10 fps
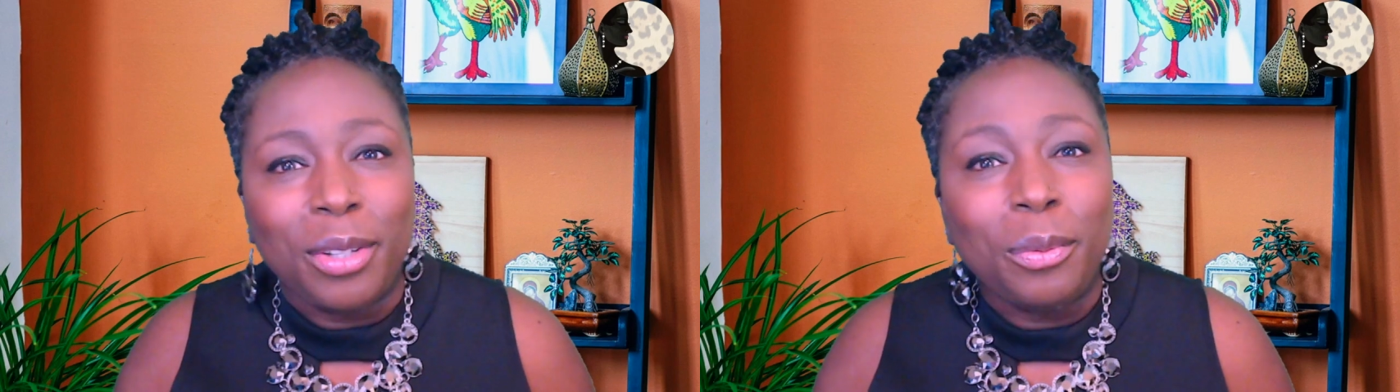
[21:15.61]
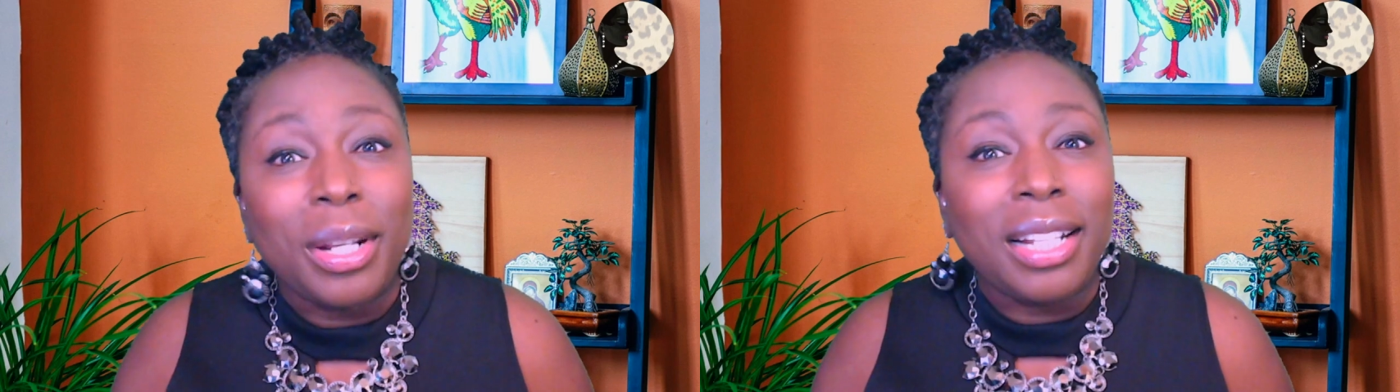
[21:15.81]

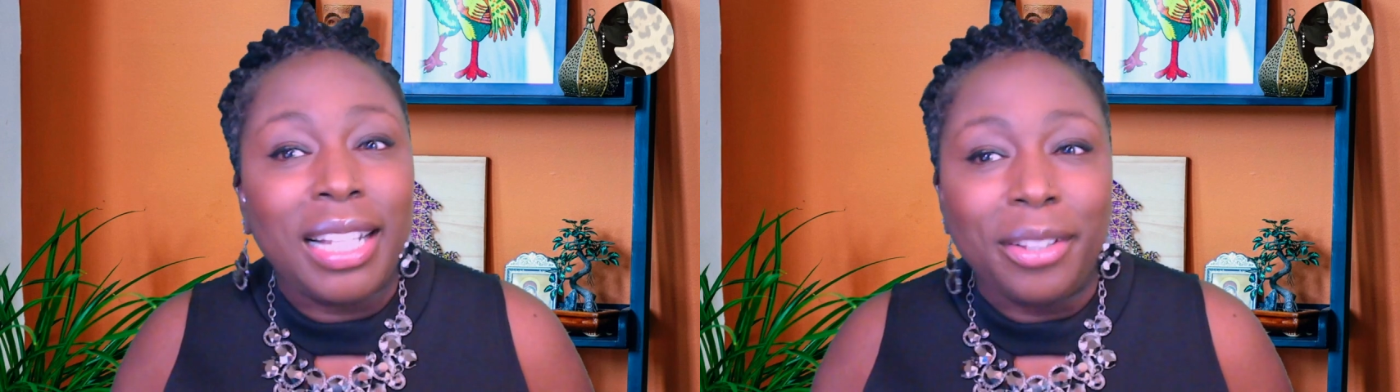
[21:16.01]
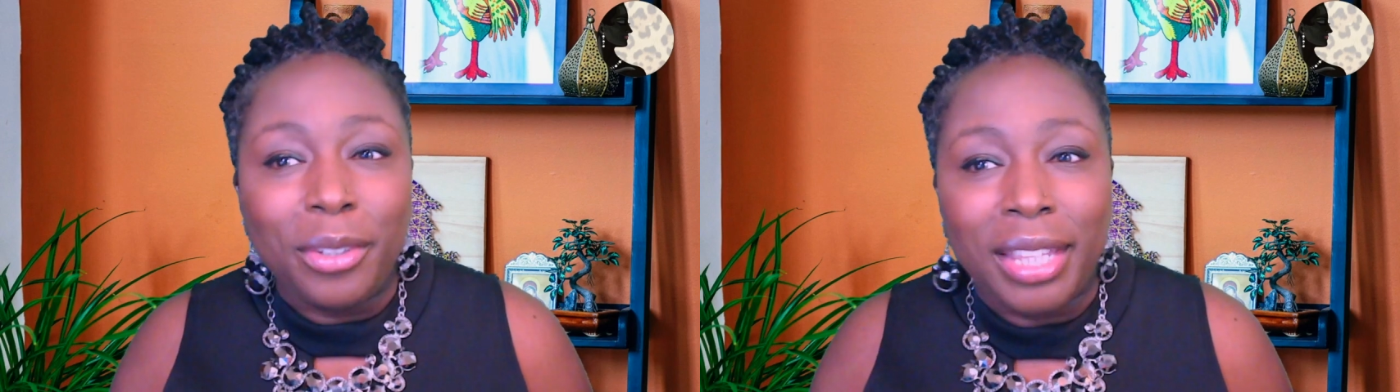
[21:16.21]
So one of
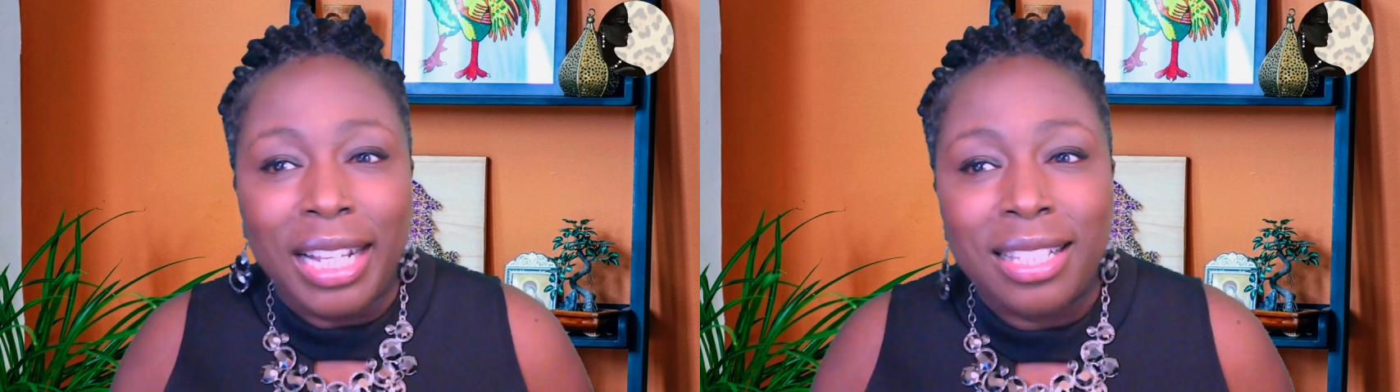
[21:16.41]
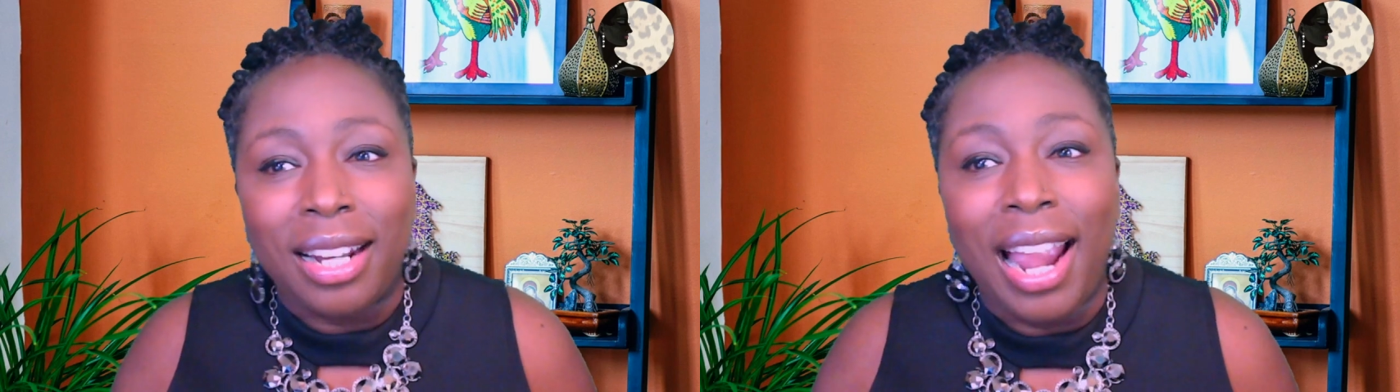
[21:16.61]
the other
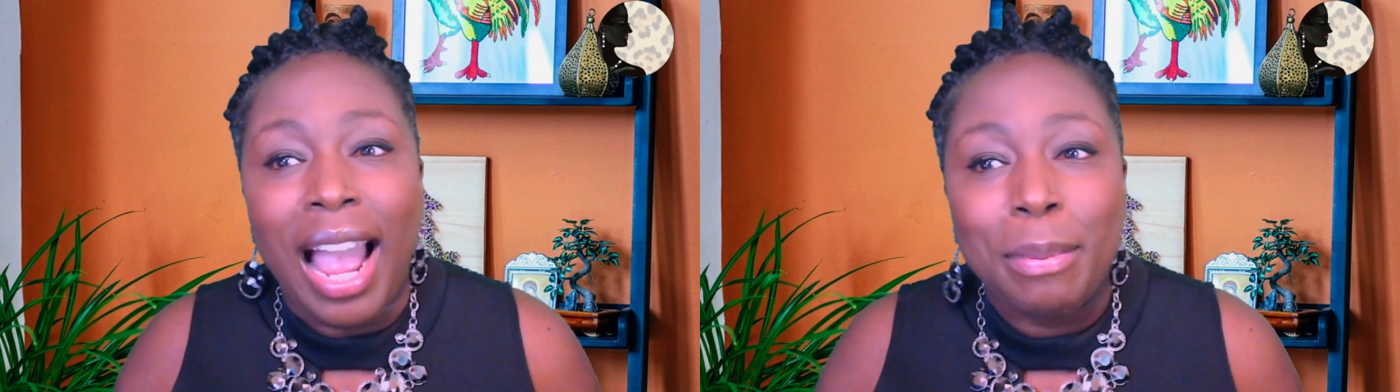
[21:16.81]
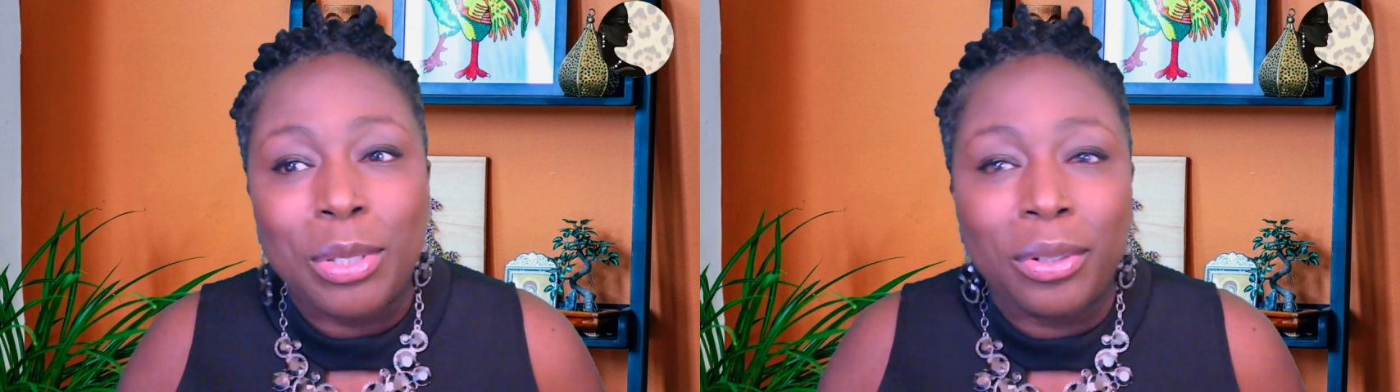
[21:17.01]
things that I
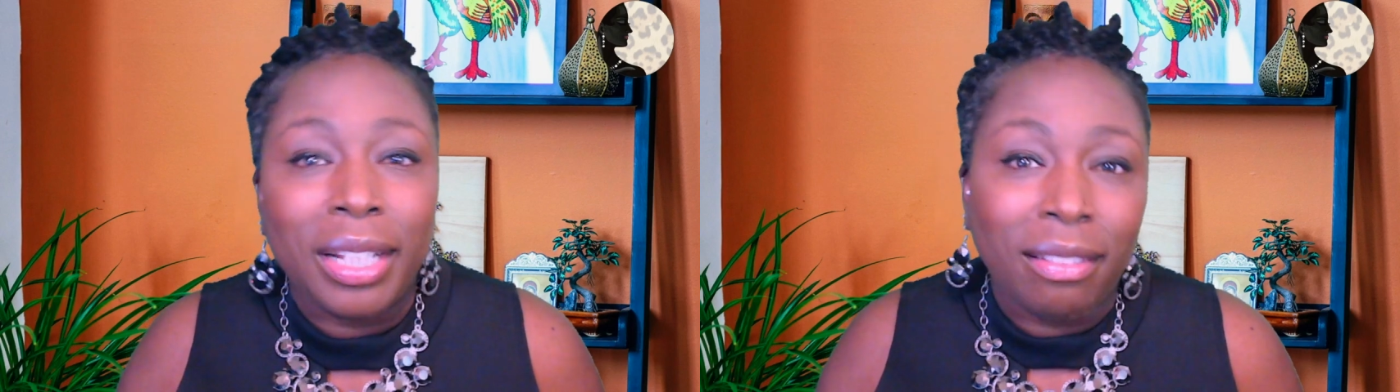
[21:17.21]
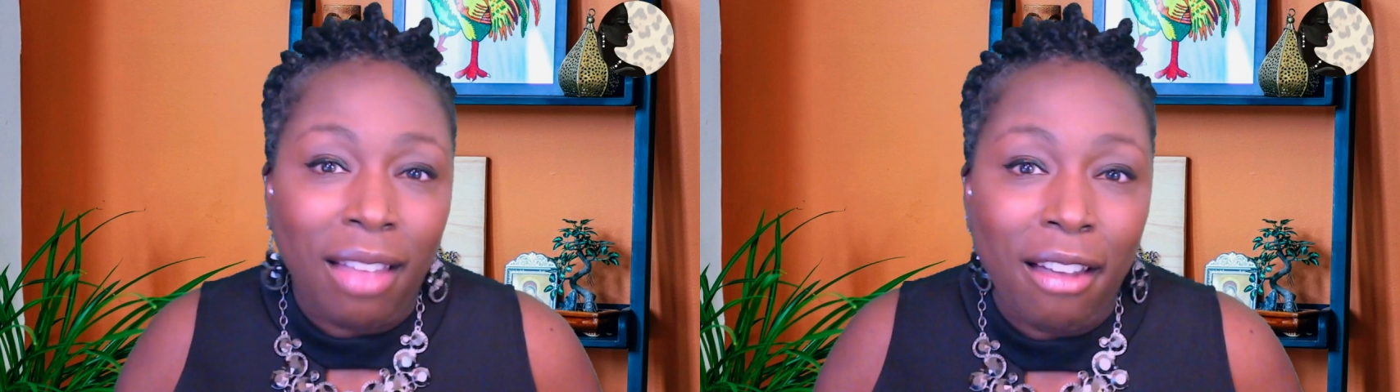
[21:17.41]

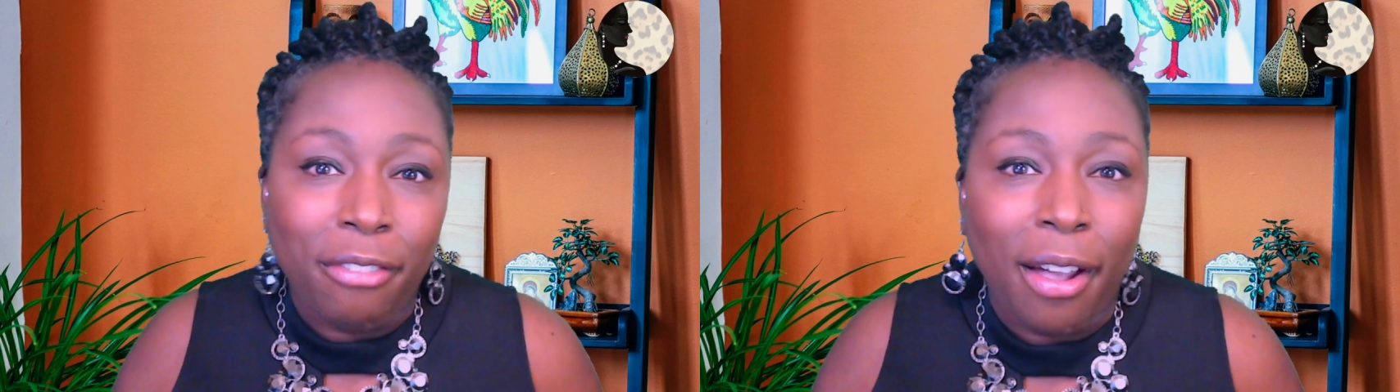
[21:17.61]
absolutely love